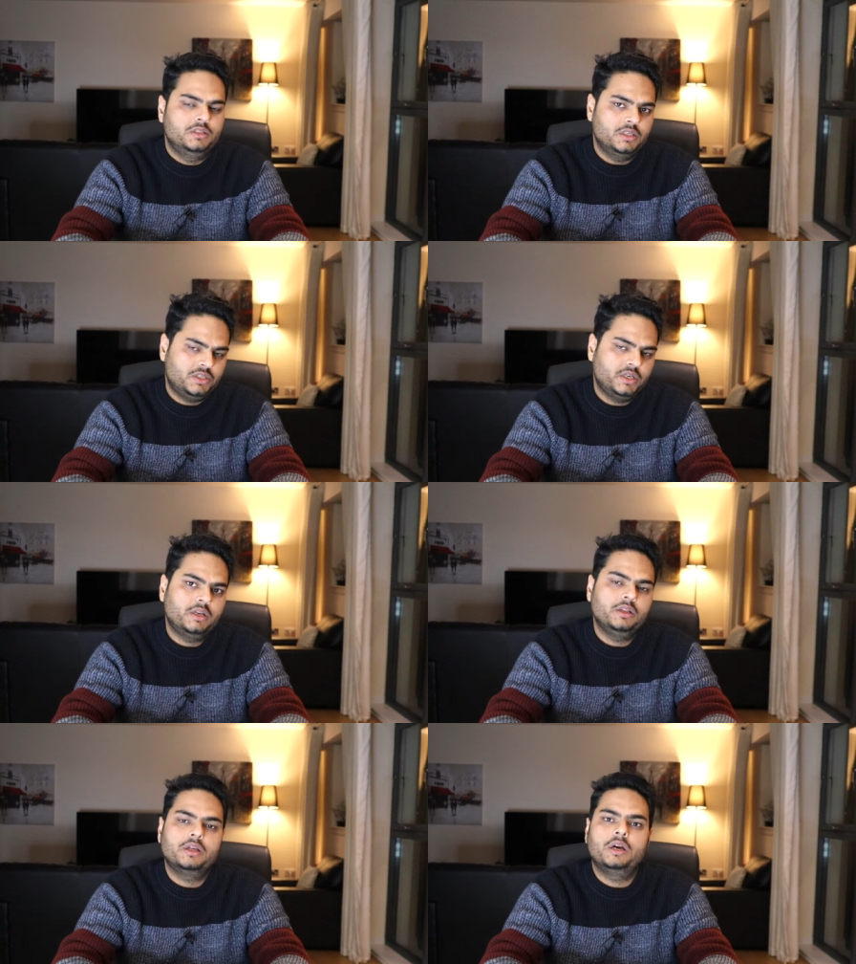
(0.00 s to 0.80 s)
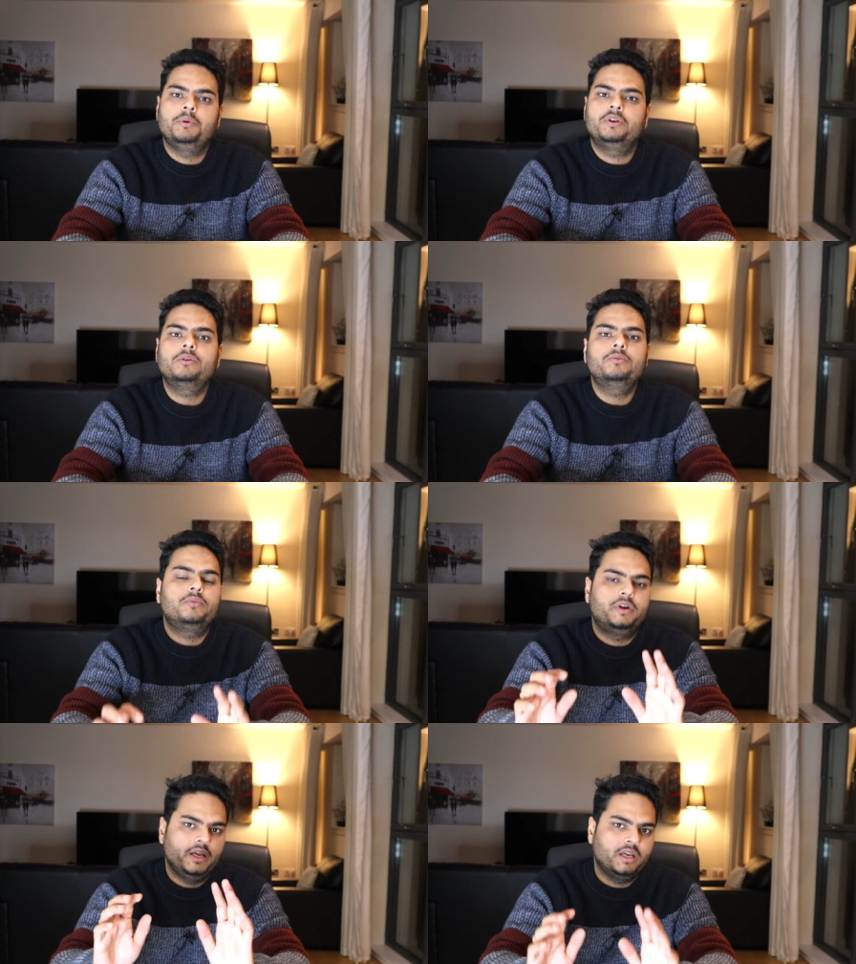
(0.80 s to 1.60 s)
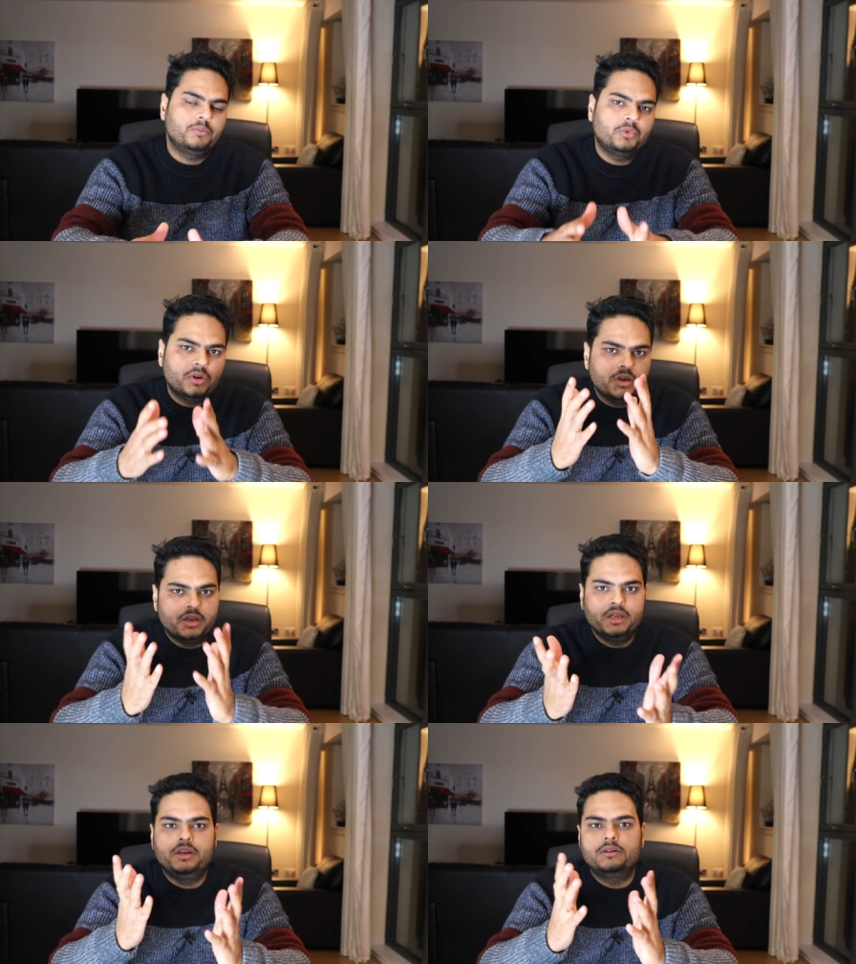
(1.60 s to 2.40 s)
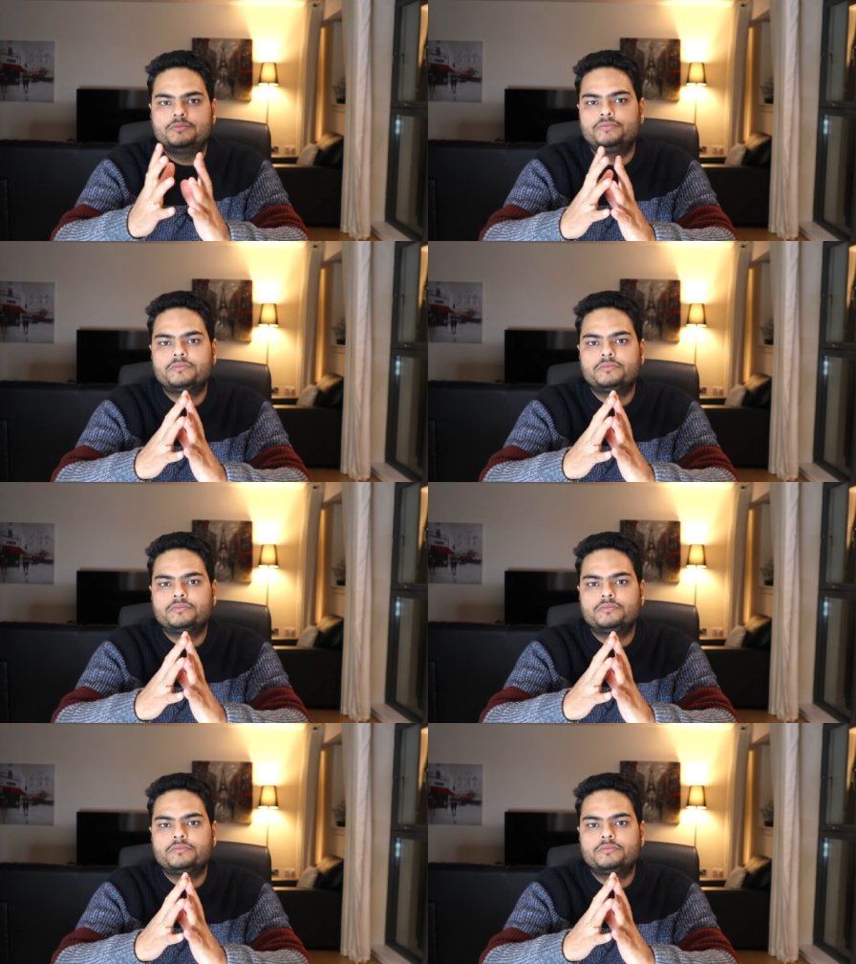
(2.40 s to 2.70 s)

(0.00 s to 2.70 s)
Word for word: just get in the habit of take a book read